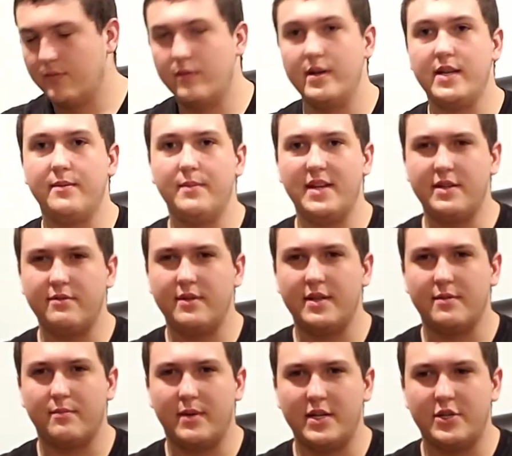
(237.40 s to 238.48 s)
When you mess with
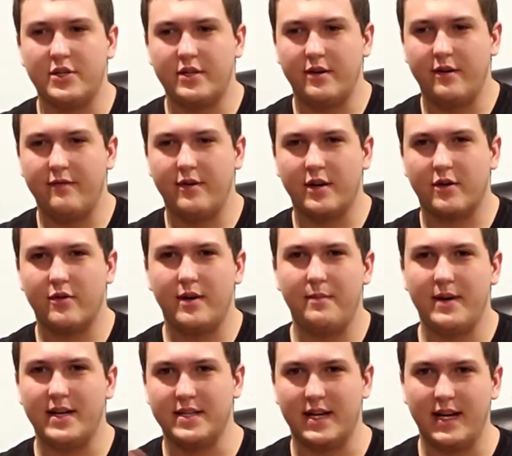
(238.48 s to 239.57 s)
as much server
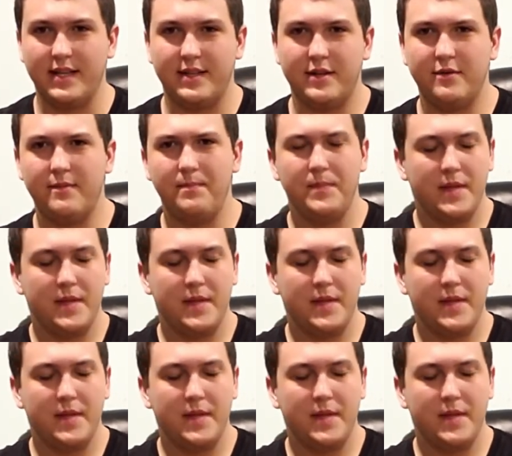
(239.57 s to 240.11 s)
equipment as I do,